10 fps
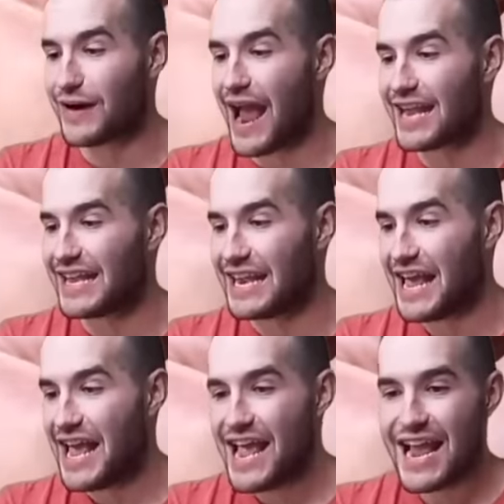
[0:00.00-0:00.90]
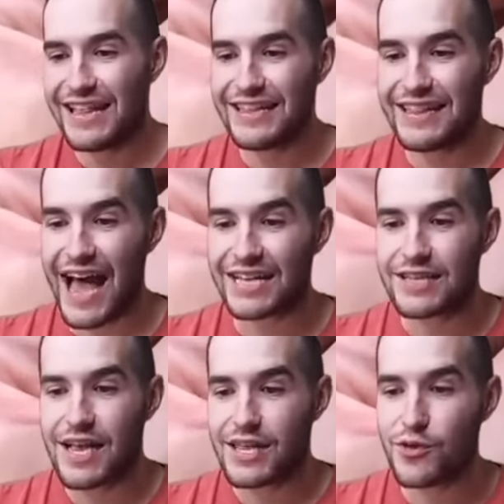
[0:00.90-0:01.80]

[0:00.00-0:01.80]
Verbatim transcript: Dragon. In the last...